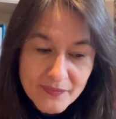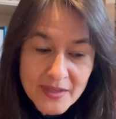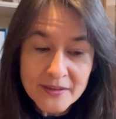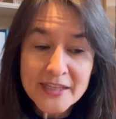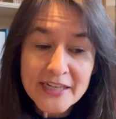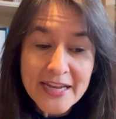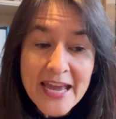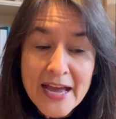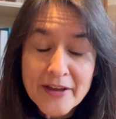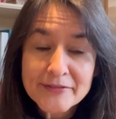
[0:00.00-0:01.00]
that I
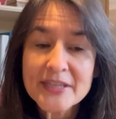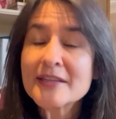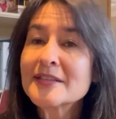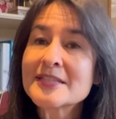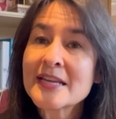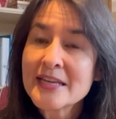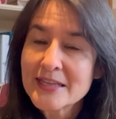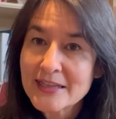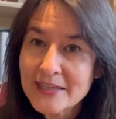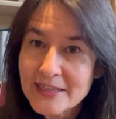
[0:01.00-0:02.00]
have is
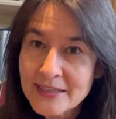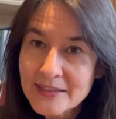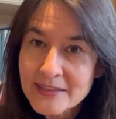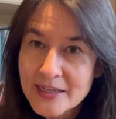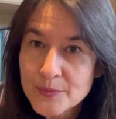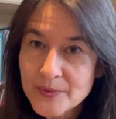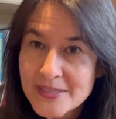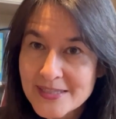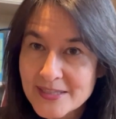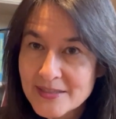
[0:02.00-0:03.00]
that in a
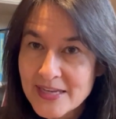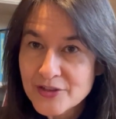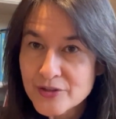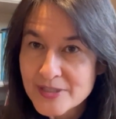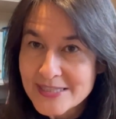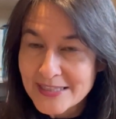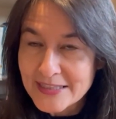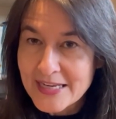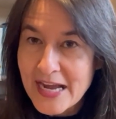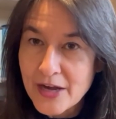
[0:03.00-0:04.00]
recent nature
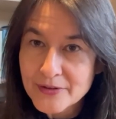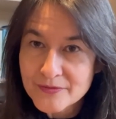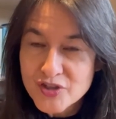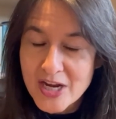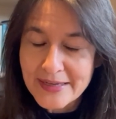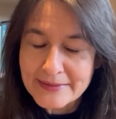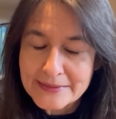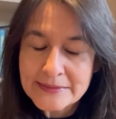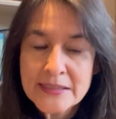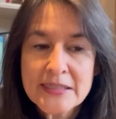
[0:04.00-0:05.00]
study out of China,
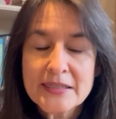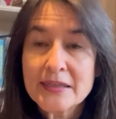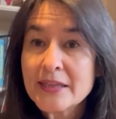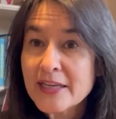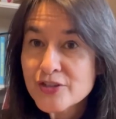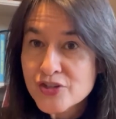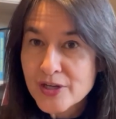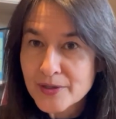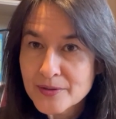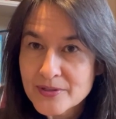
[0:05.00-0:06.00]
they
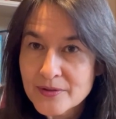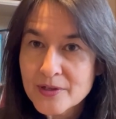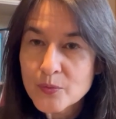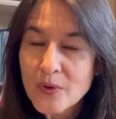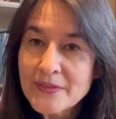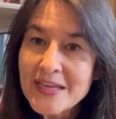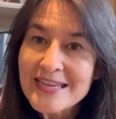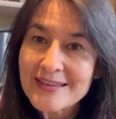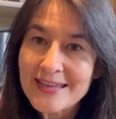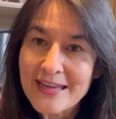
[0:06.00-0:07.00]
showed that when they
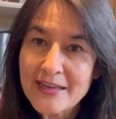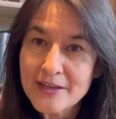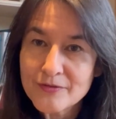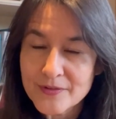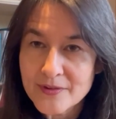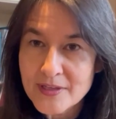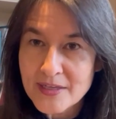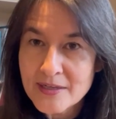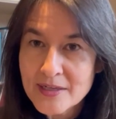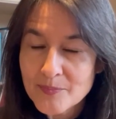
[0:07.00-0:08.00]
gave the
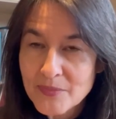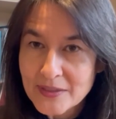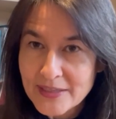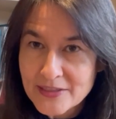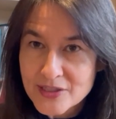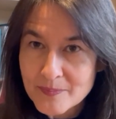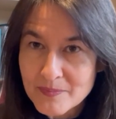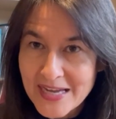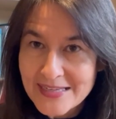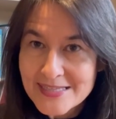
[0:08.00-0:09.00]
middle-aged
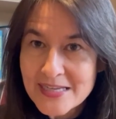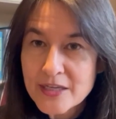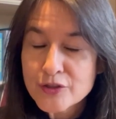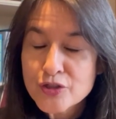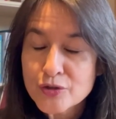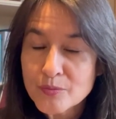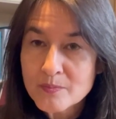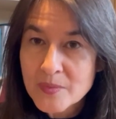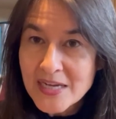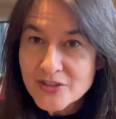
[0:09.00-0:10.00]
mice too
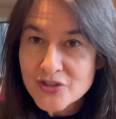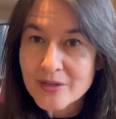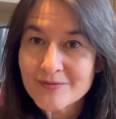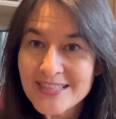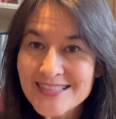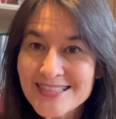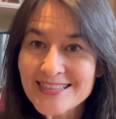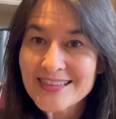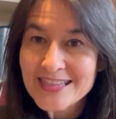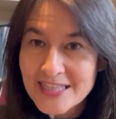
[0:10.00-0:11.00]
much of the
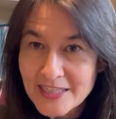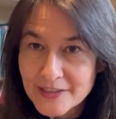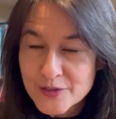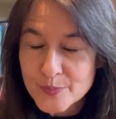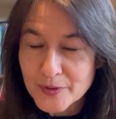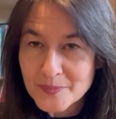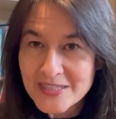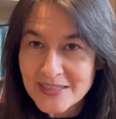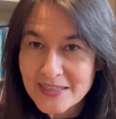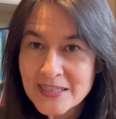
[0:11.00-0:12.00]
synthetic
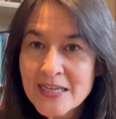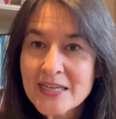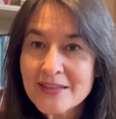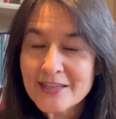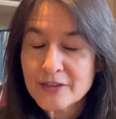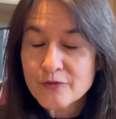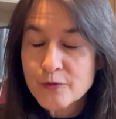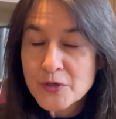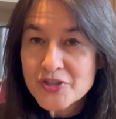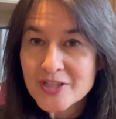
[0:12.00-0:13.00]
spermidine, that
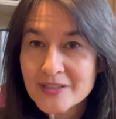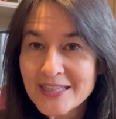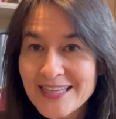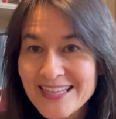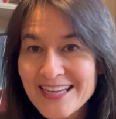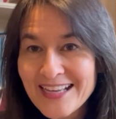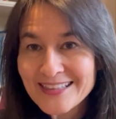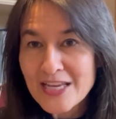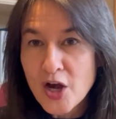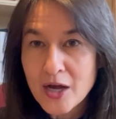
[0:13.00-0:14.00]
unfortunately it had
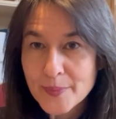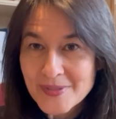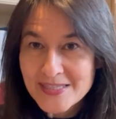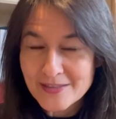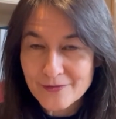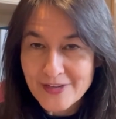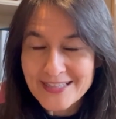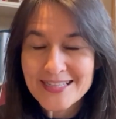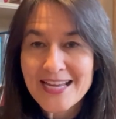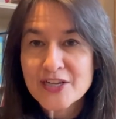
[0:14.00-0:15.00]
the opposite effect.
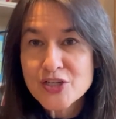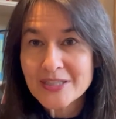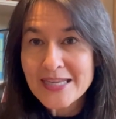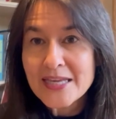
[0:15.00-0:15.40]
It actually